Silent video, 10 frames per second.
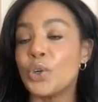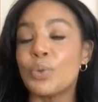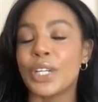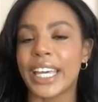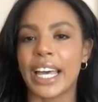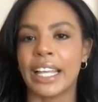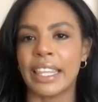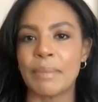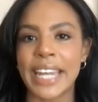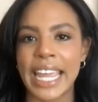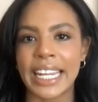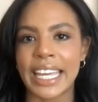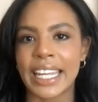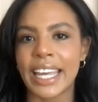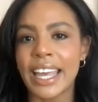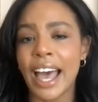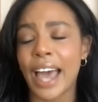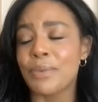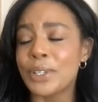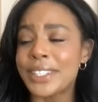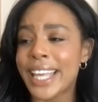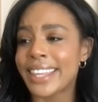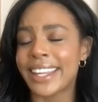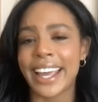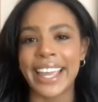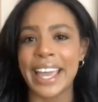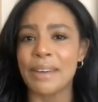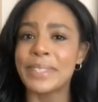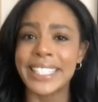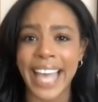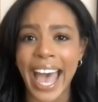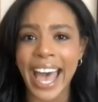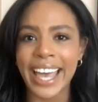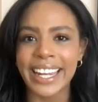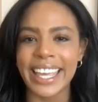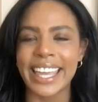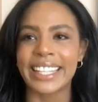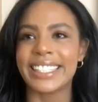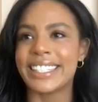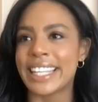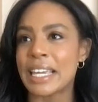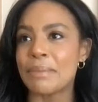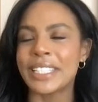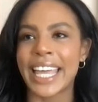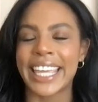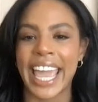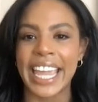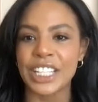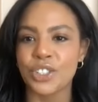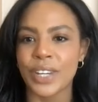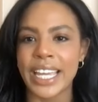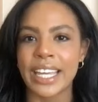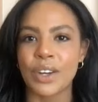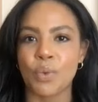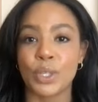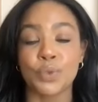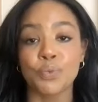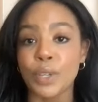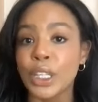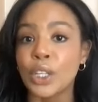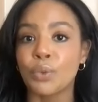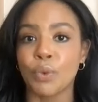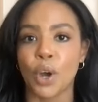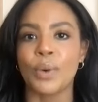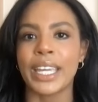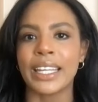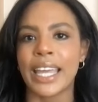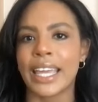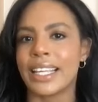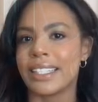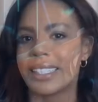who will get eliminated. I will say that I am sad. It seemed like Adrian was really growing in